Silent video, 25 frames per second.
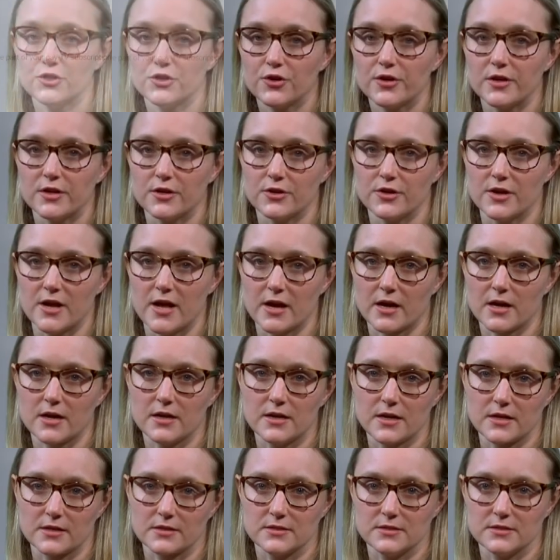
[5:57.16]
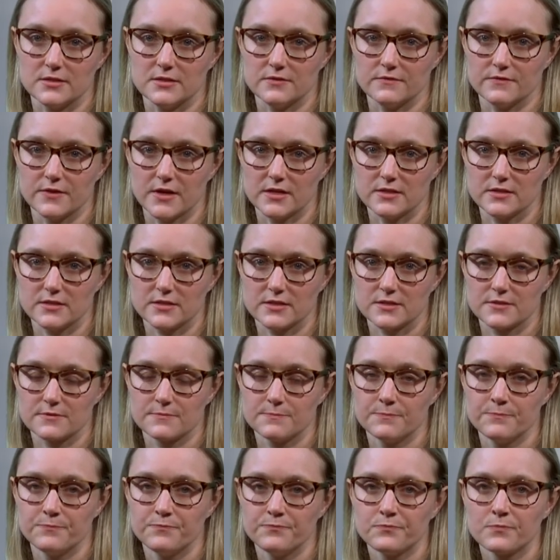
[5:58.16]
your internet-connected device.
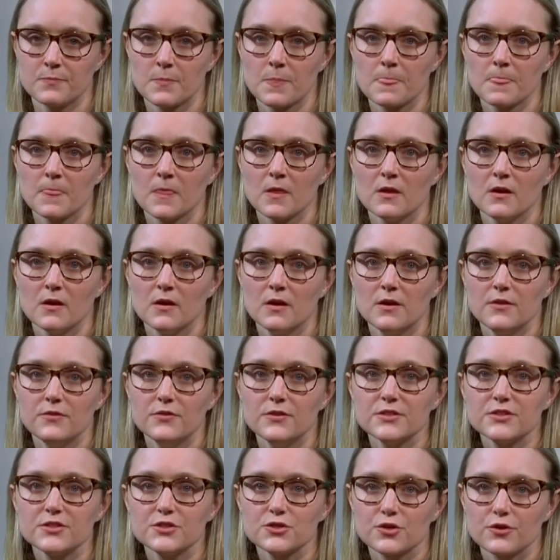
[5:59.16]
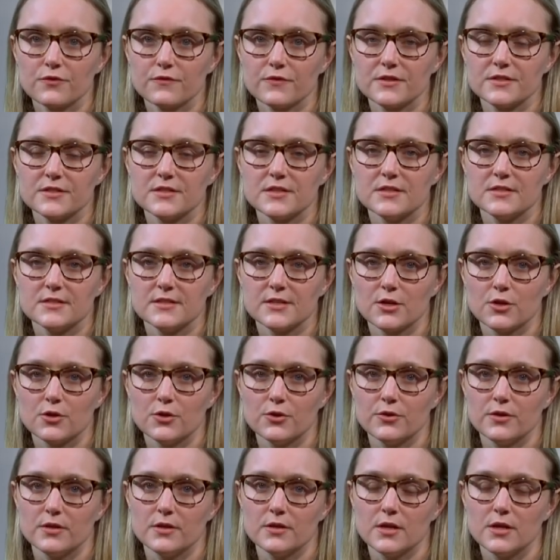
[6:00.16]
This service is
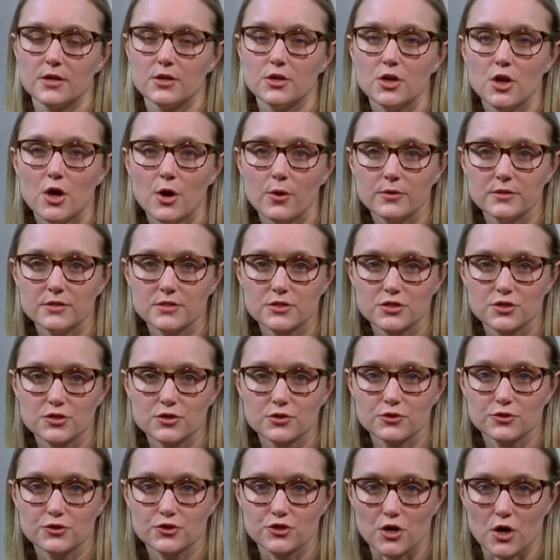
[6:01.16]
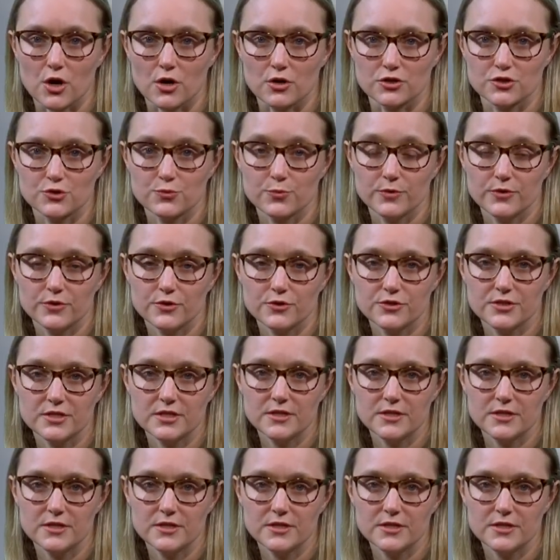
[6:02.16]
included at no additional charge with your